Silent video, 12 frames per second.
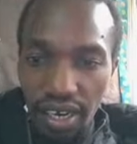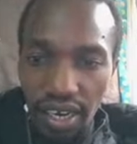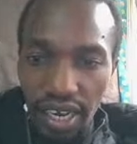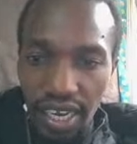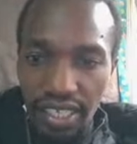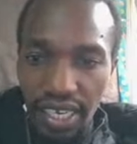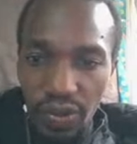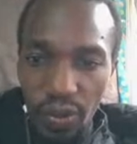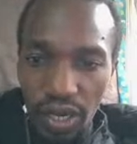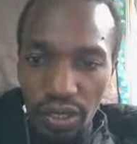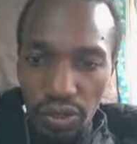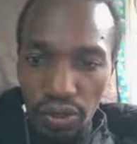I just
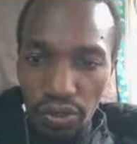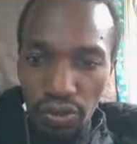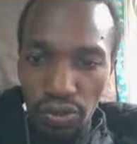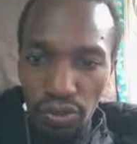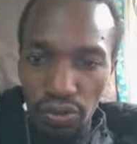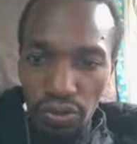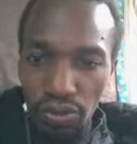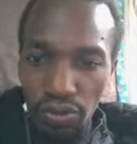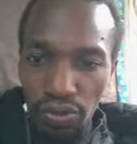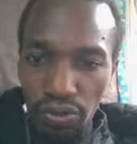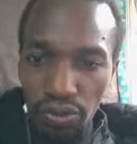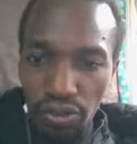want you
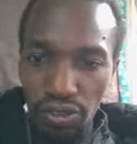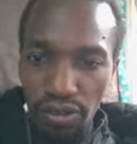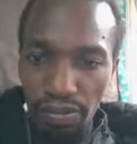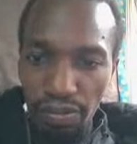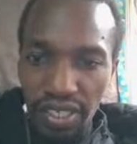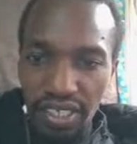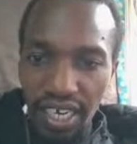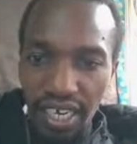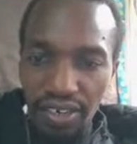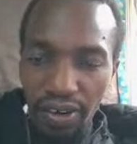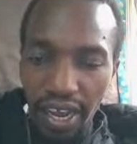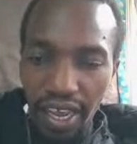to picture
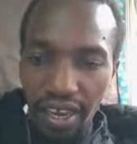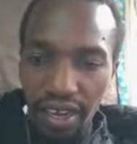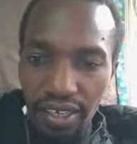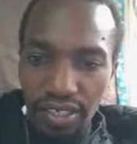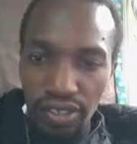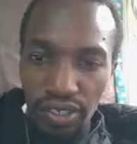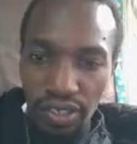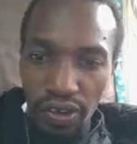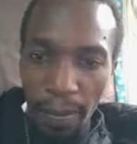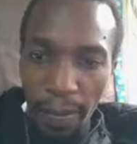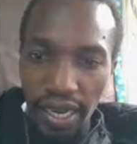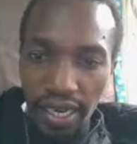in your in your
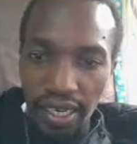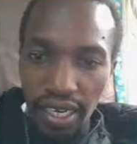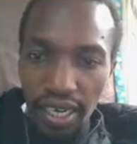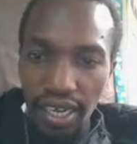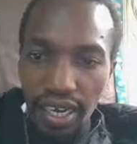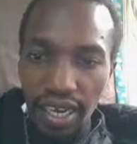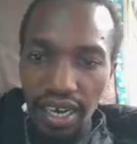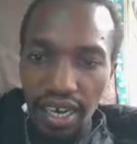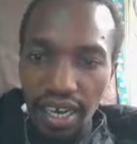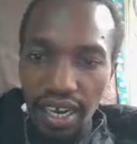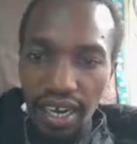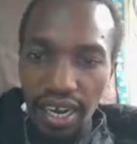mind,
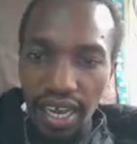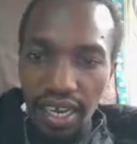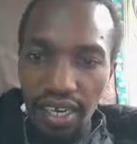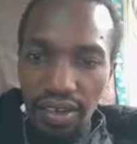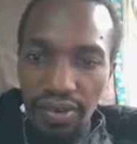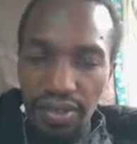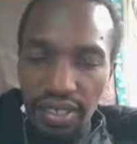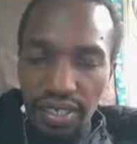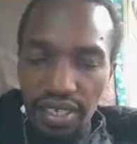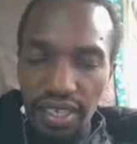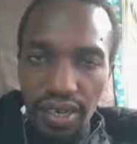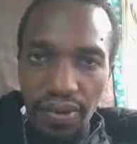like you
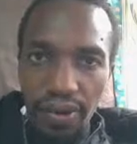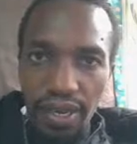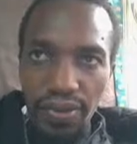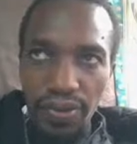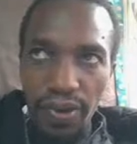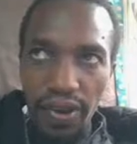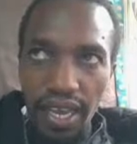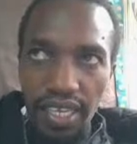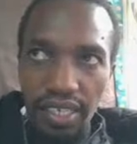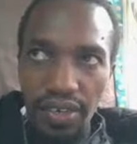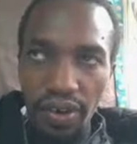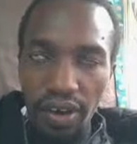see the way you
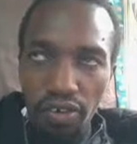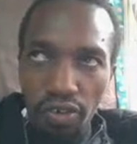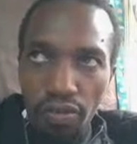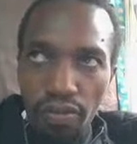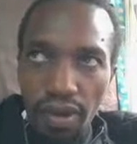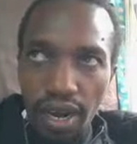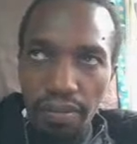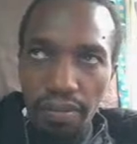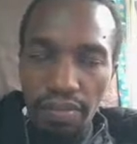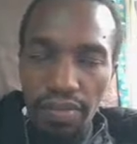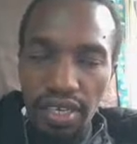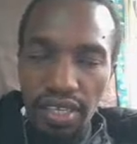enter your room and
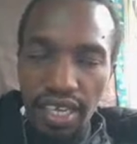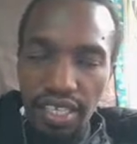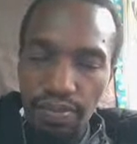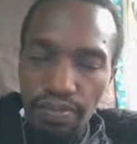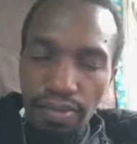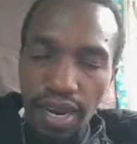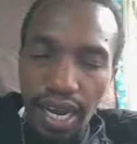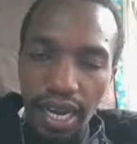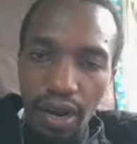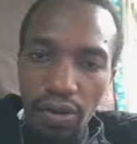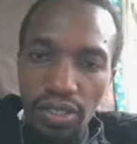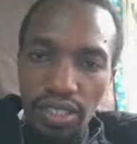maybe there's
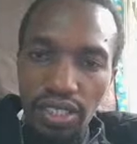blackout,